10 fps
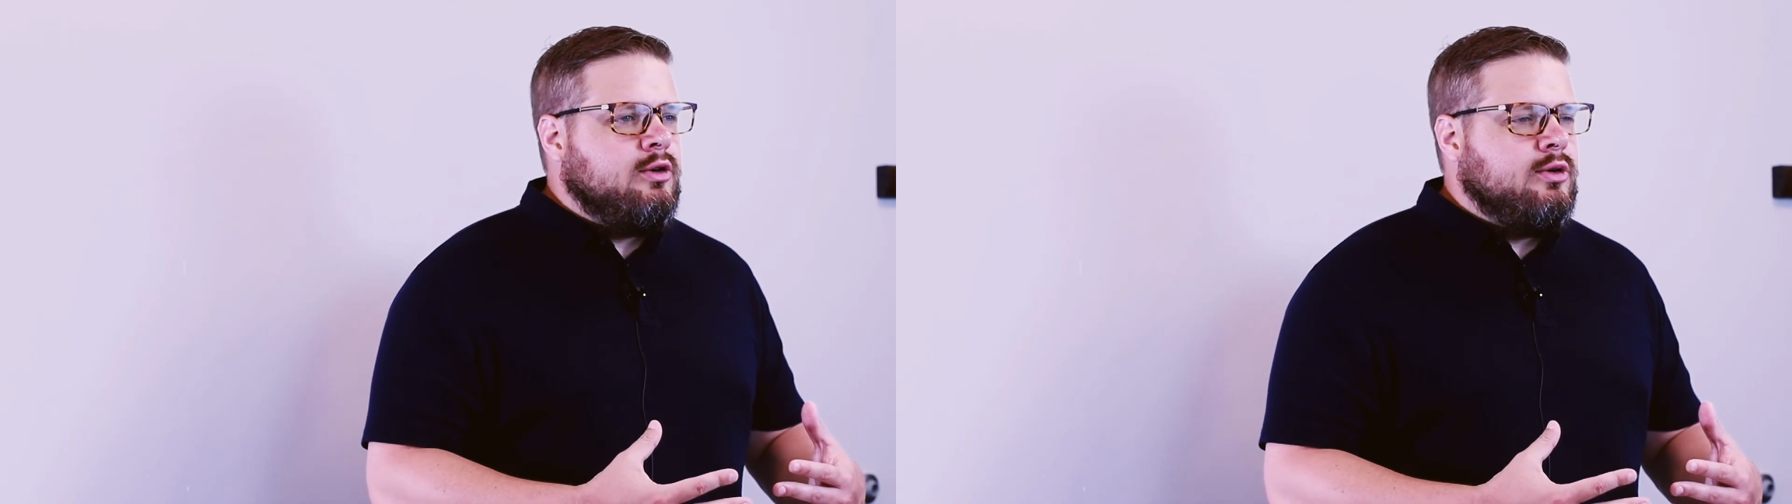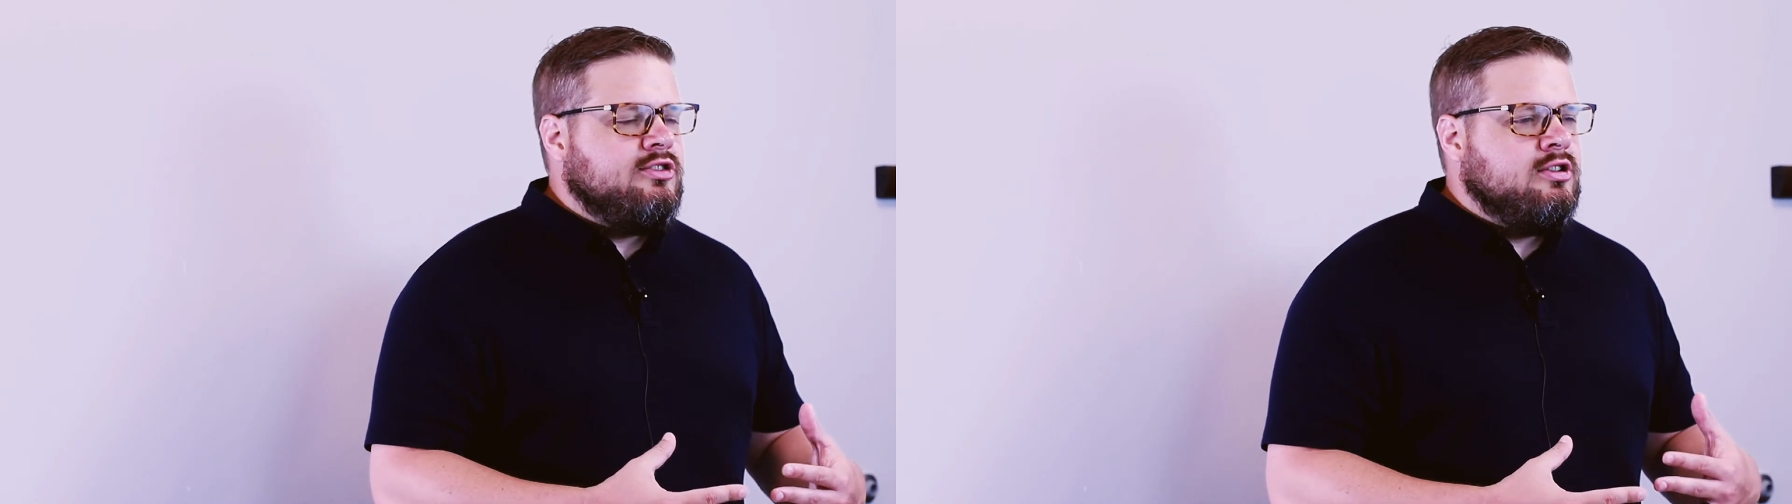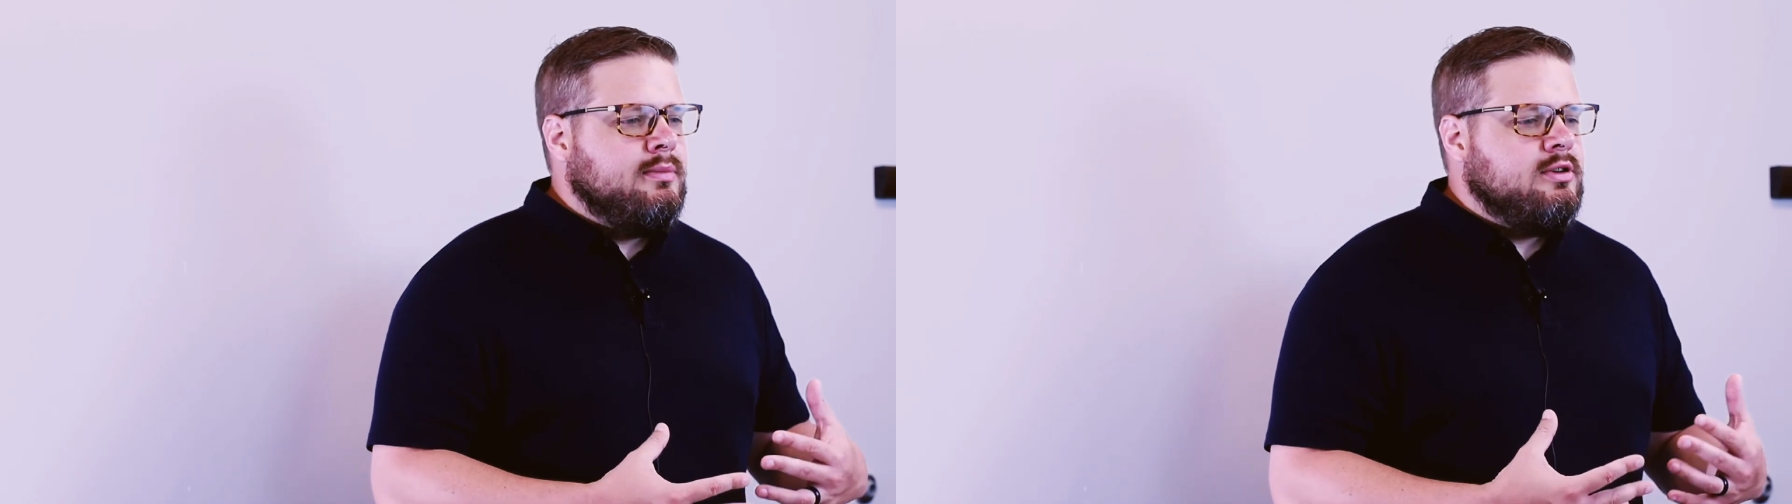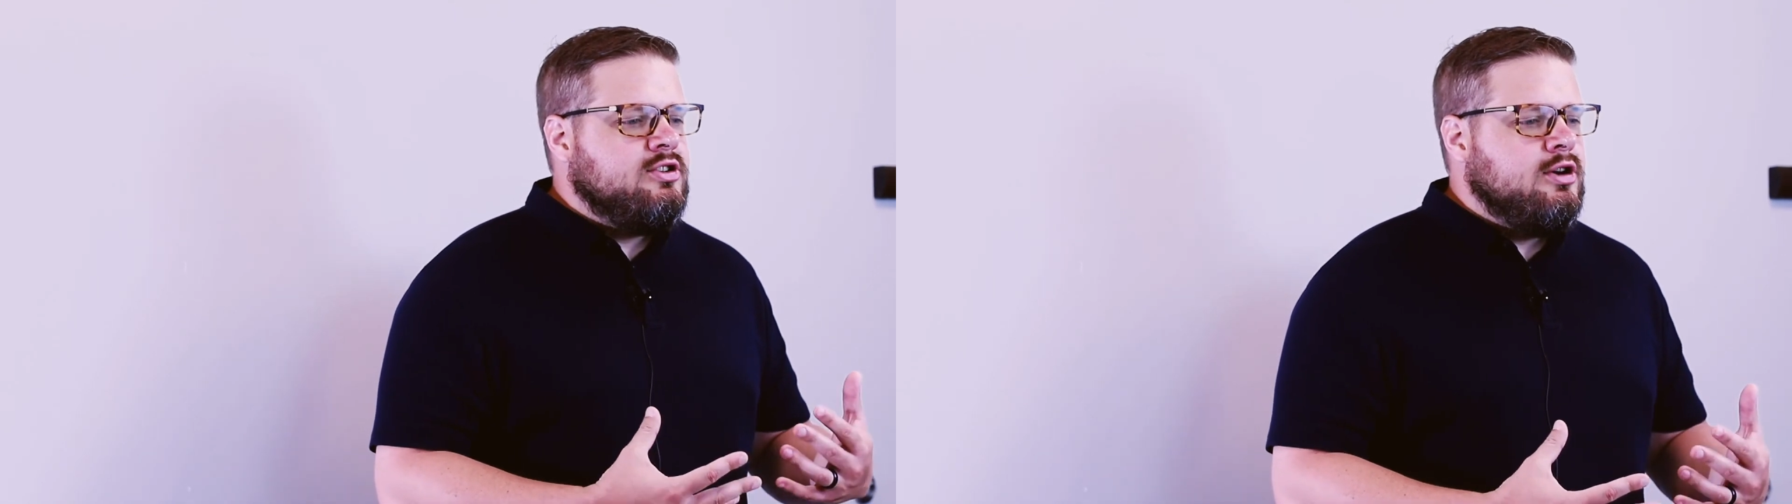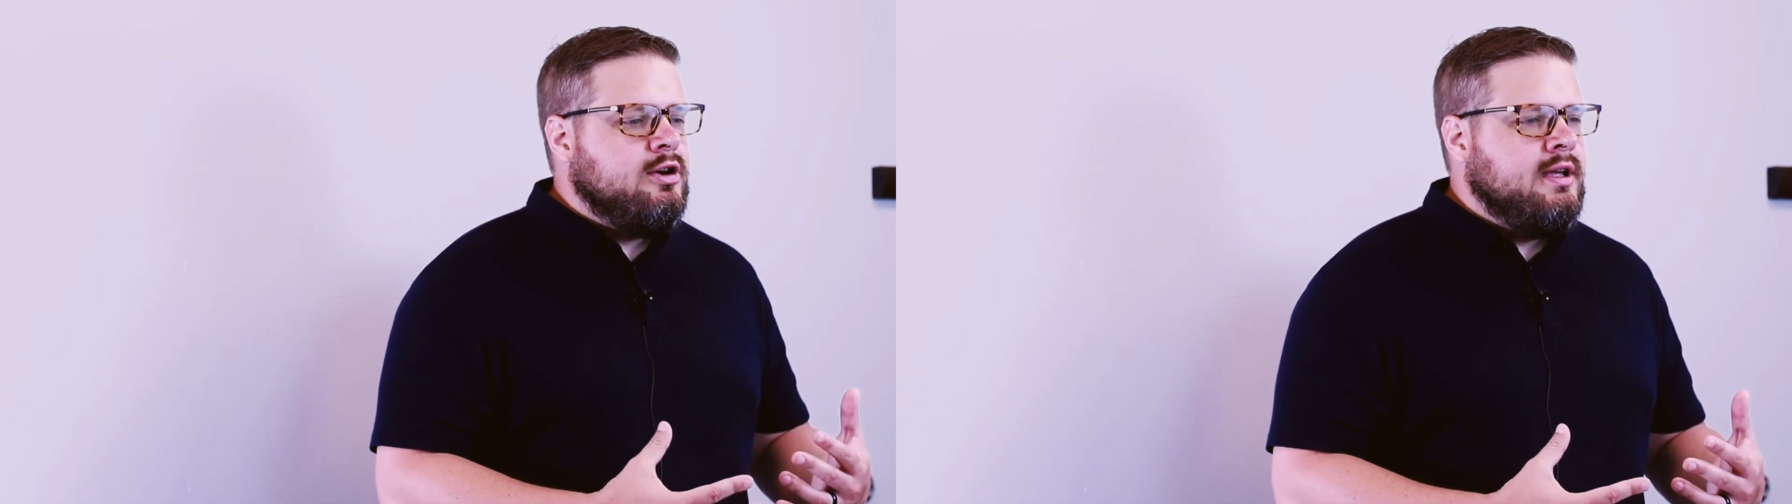Christian
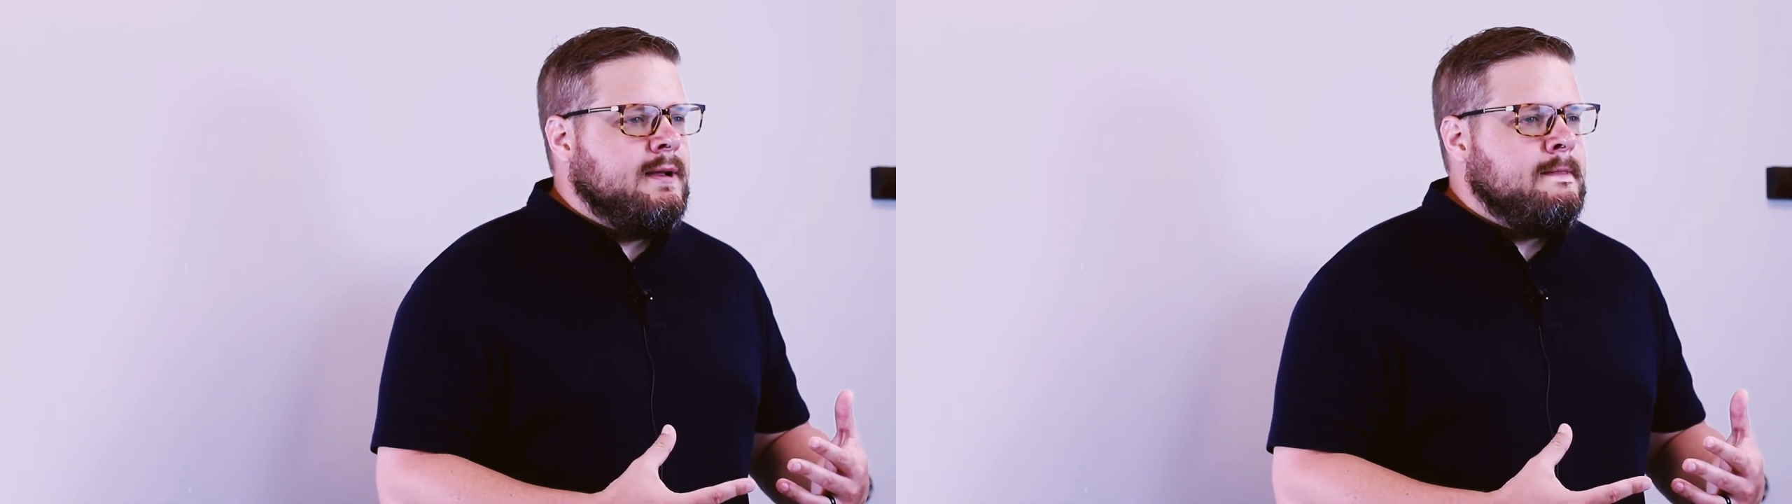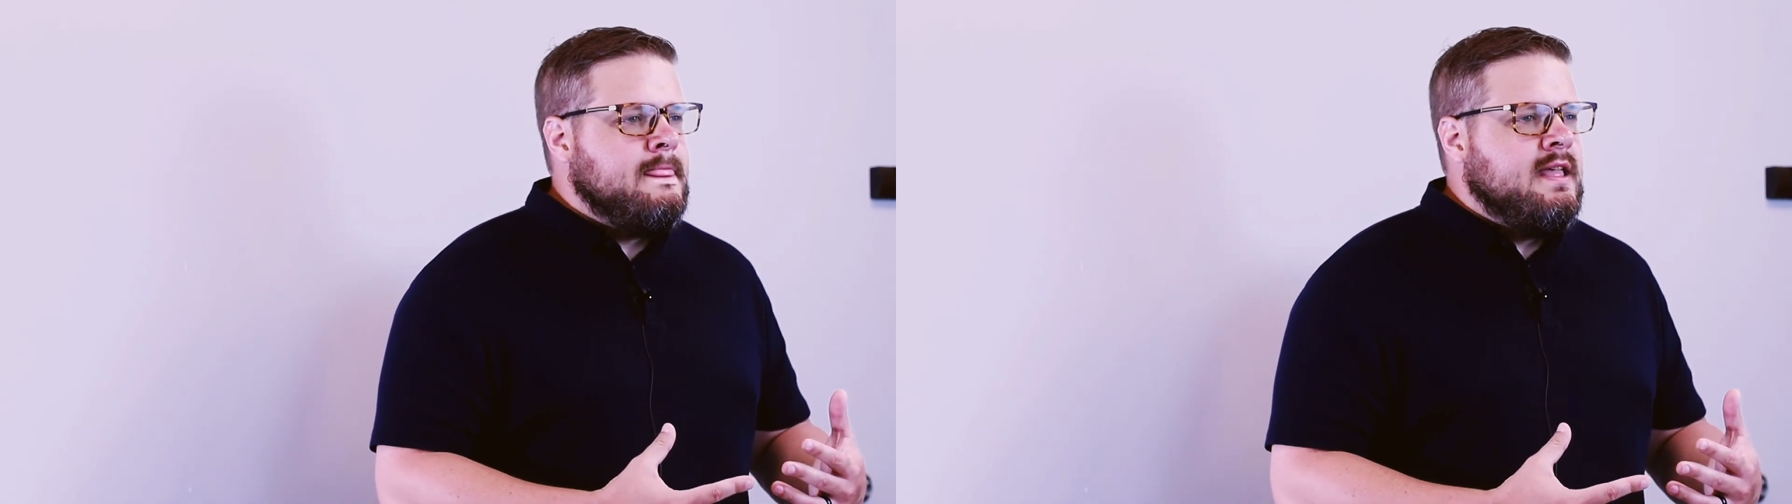maturity,